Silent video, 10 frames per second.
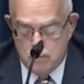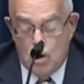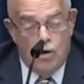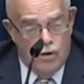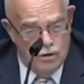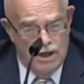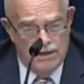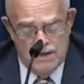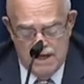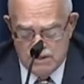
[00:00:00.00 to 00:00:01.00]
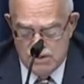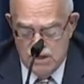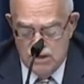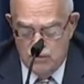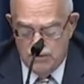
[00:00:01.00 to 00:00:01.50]
all contacts,
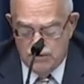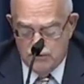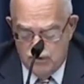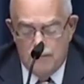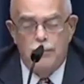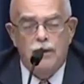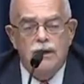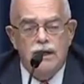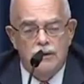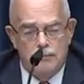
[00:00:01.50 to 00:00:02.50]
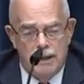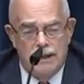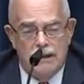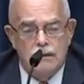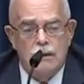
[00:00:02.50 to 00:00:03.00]
with Trump
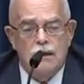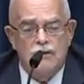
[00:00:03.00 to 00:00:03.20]
campaign